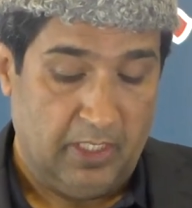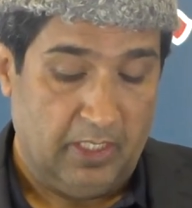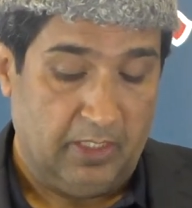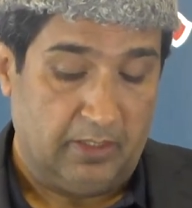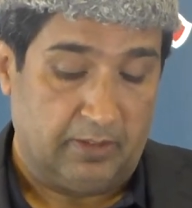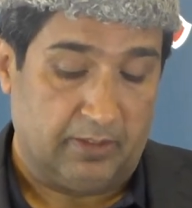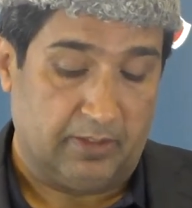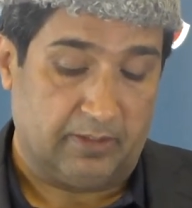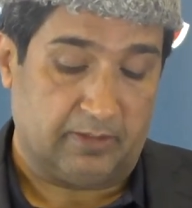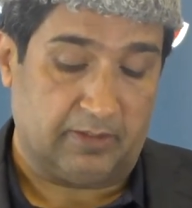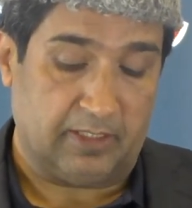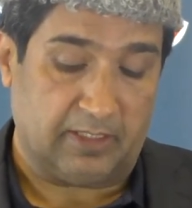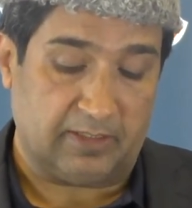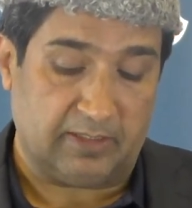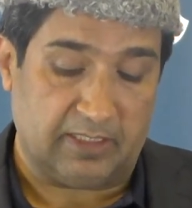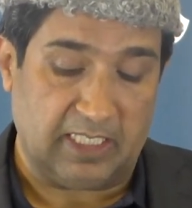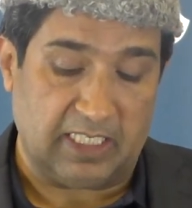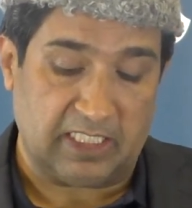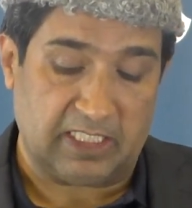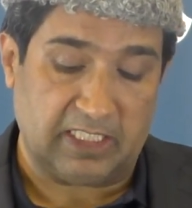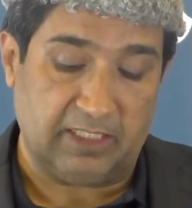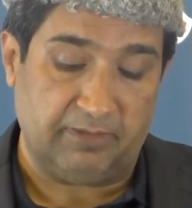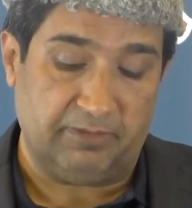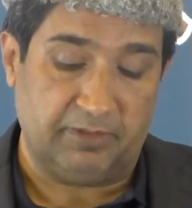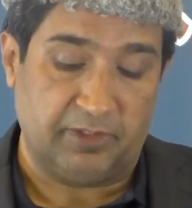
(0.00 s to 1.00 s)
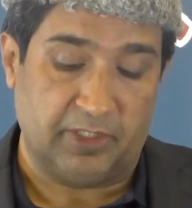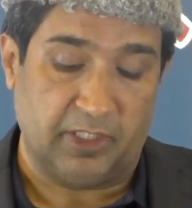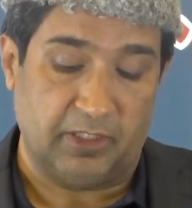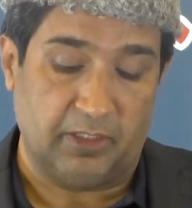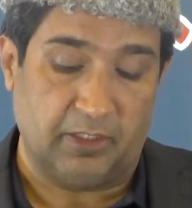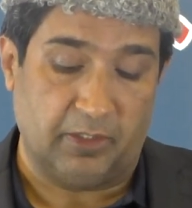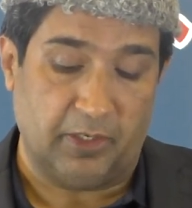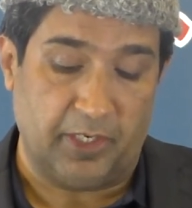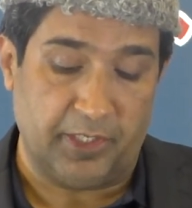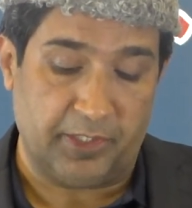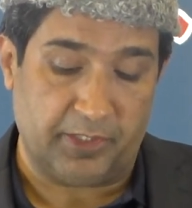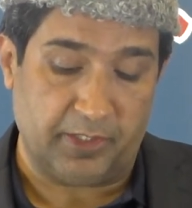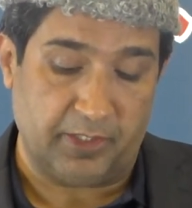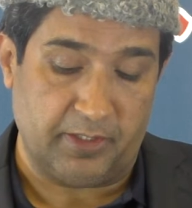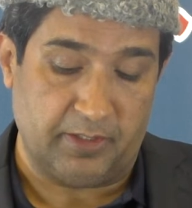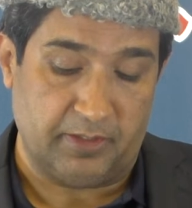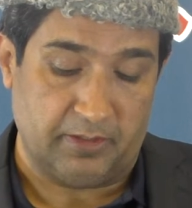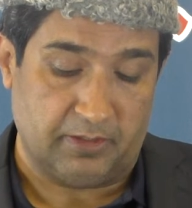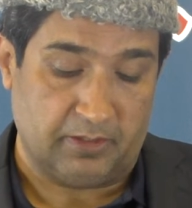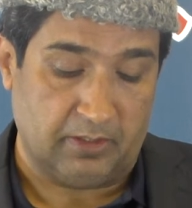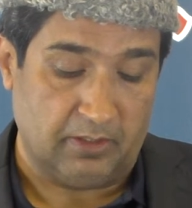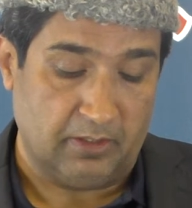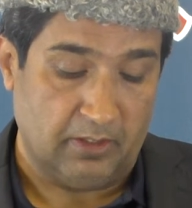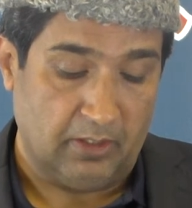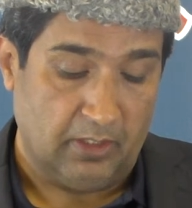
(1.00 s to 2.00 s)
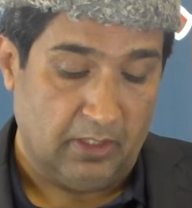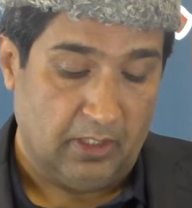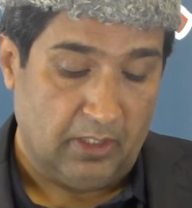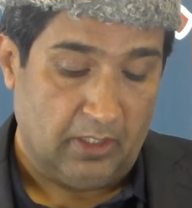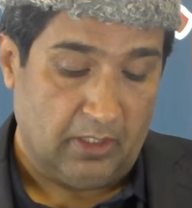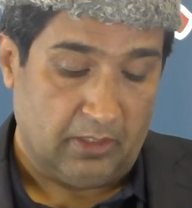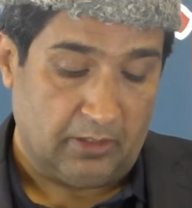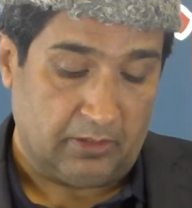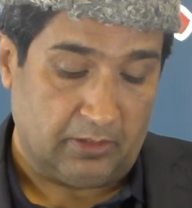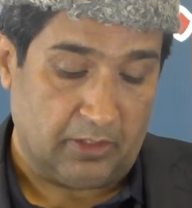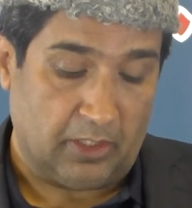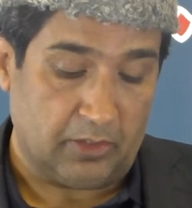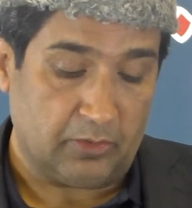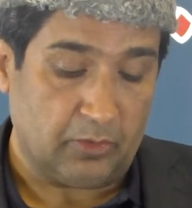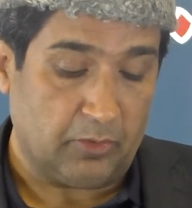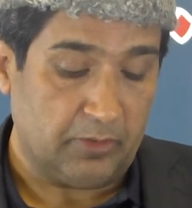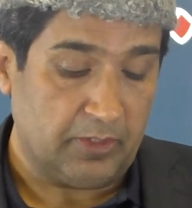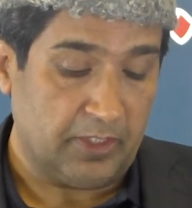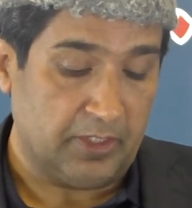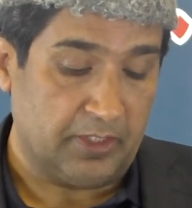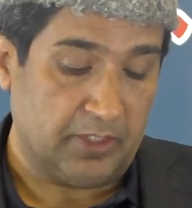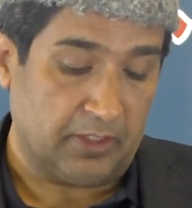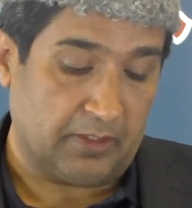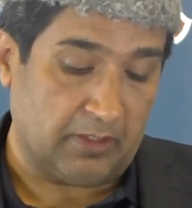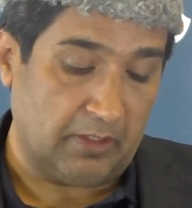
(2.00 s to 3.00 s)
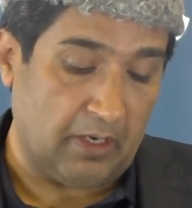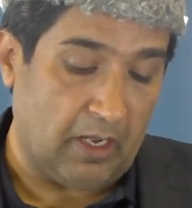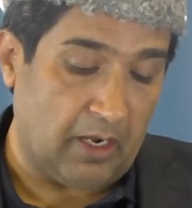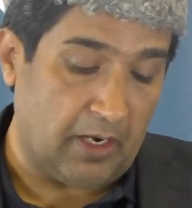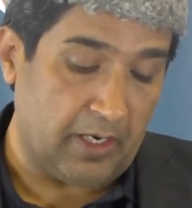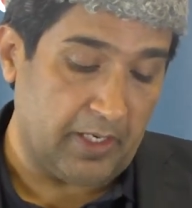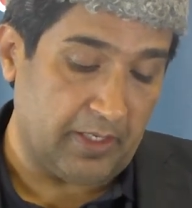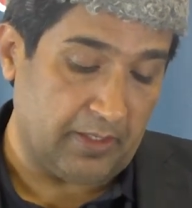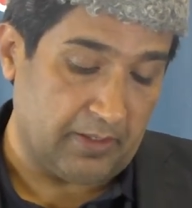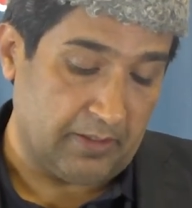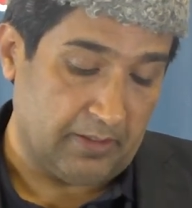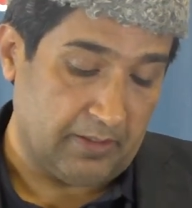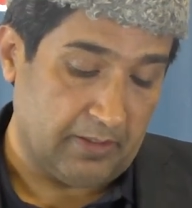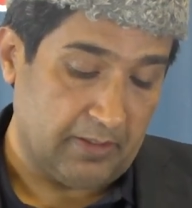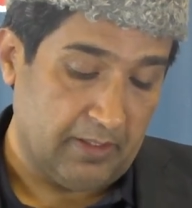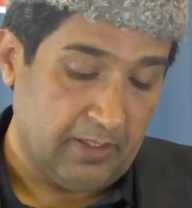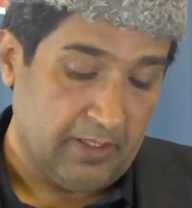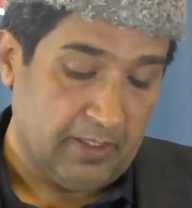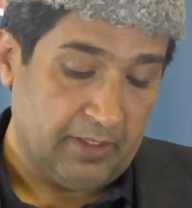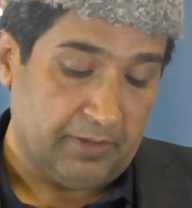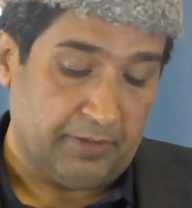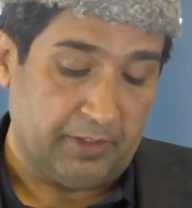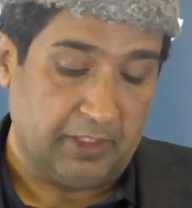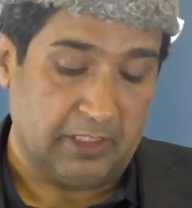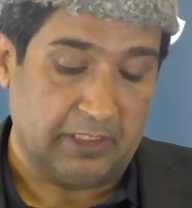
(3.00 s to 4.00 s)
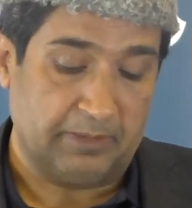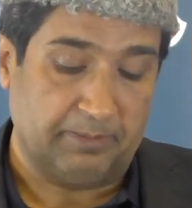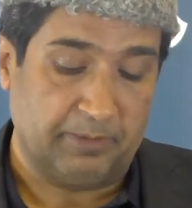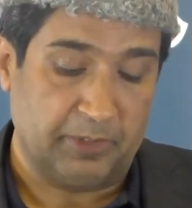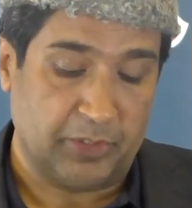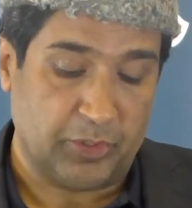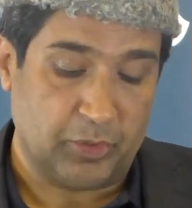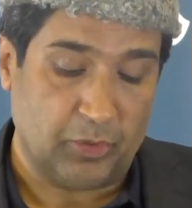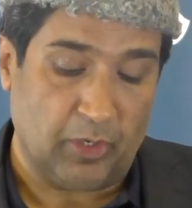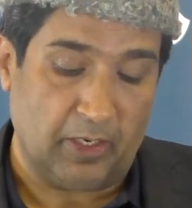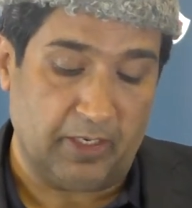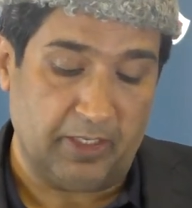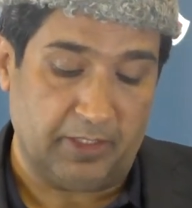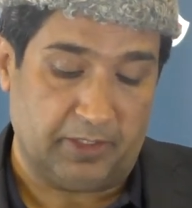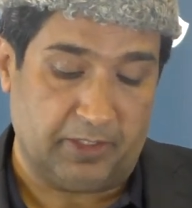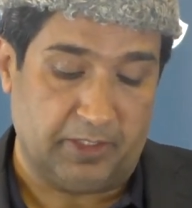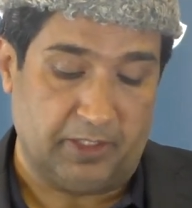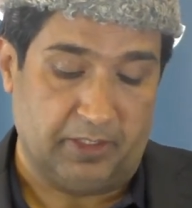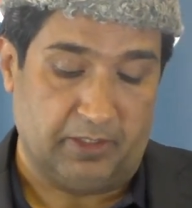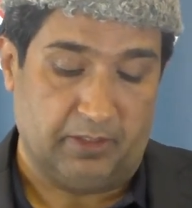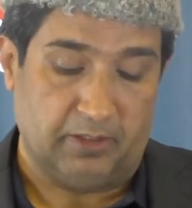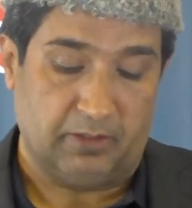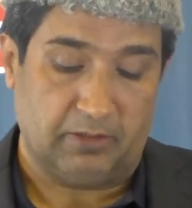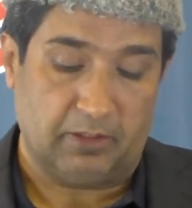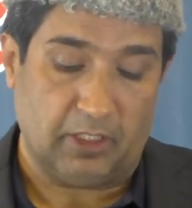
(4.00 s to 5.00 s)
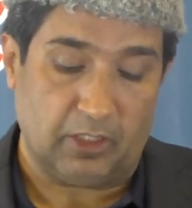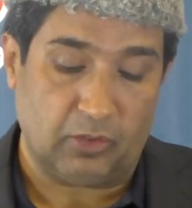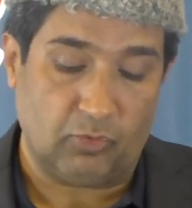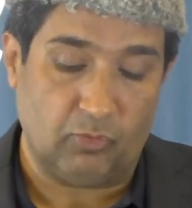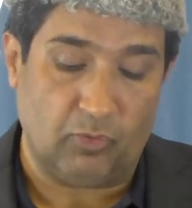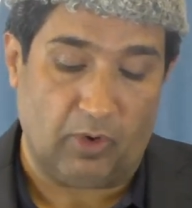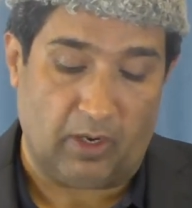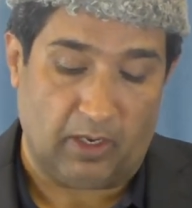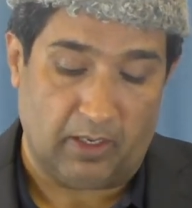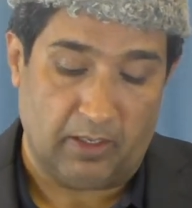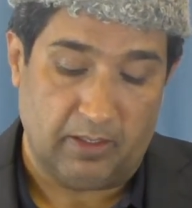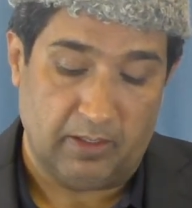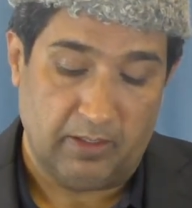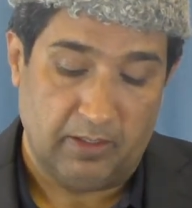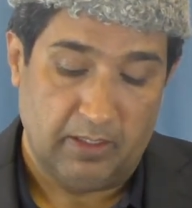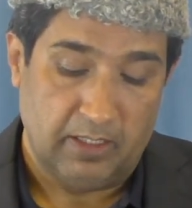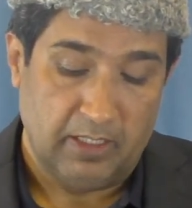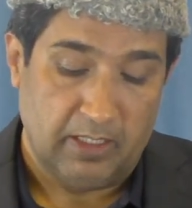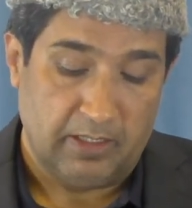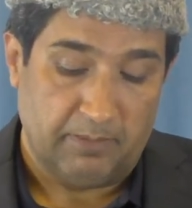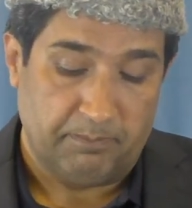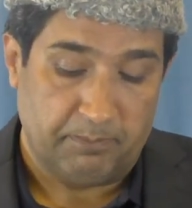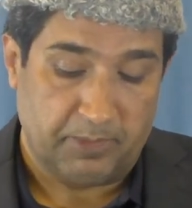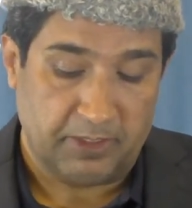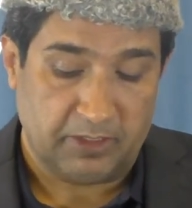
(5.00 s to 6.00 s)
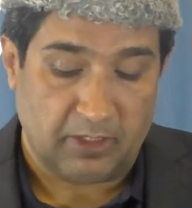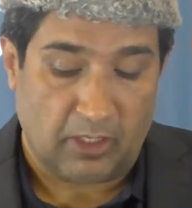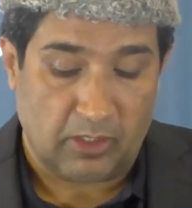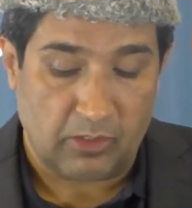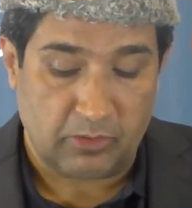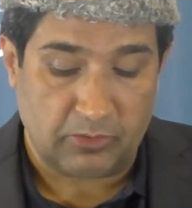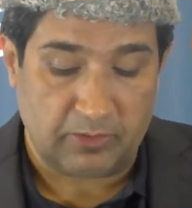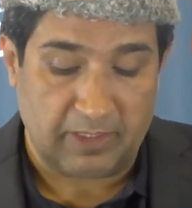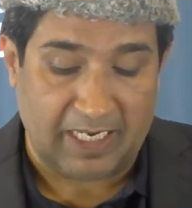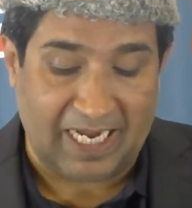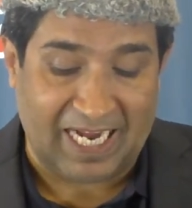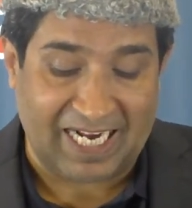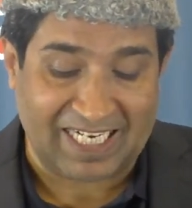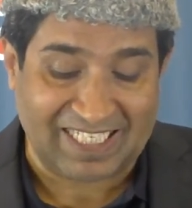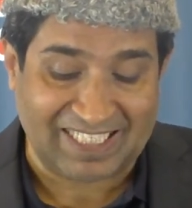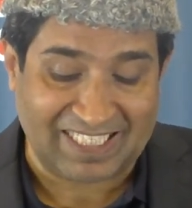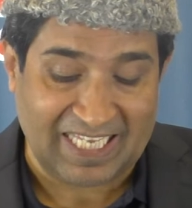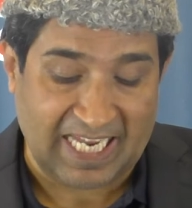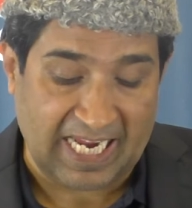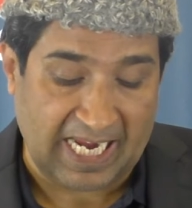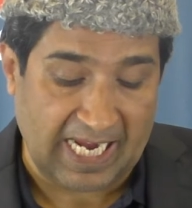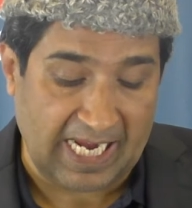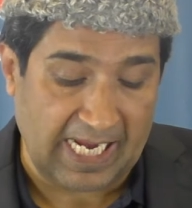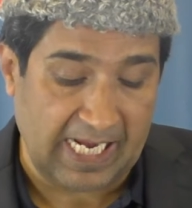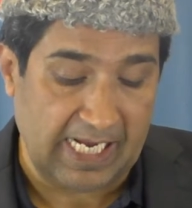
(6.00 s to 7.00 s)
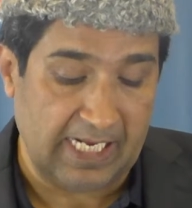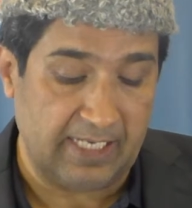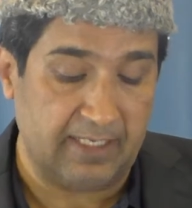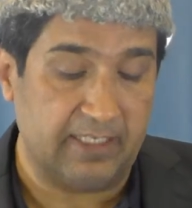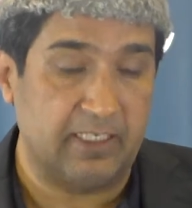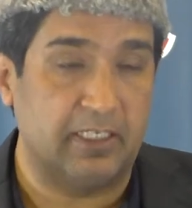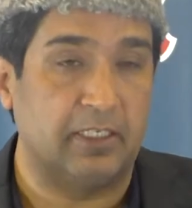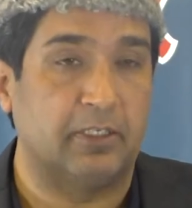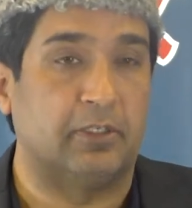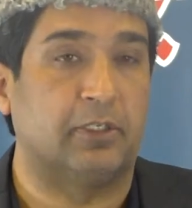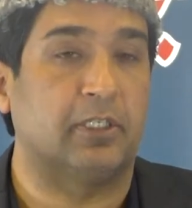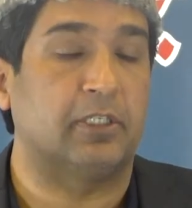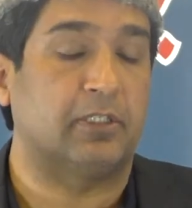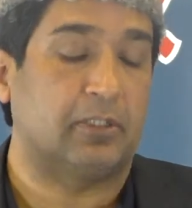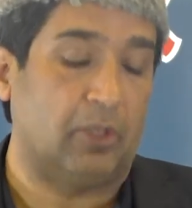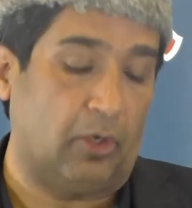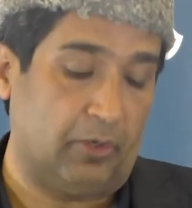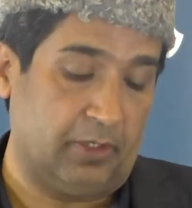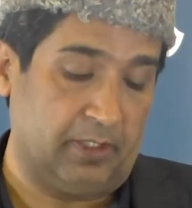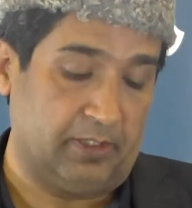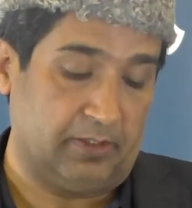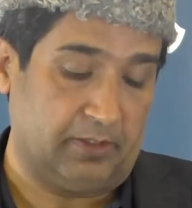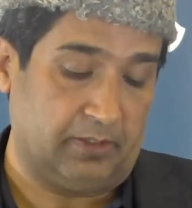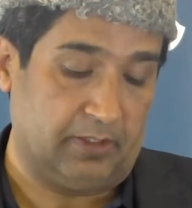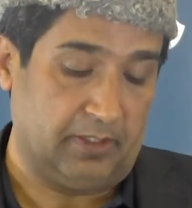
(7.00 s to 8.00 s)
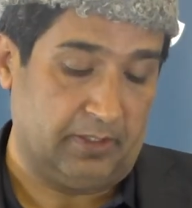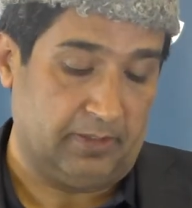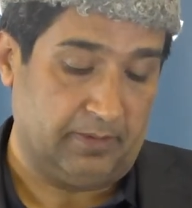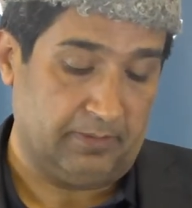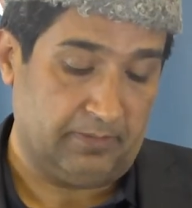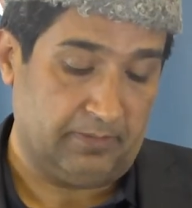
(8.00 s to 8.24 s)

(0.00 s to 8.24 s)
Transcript: The successive generations not only decline in spirituality, taqwa, but also exhale in dishonesty.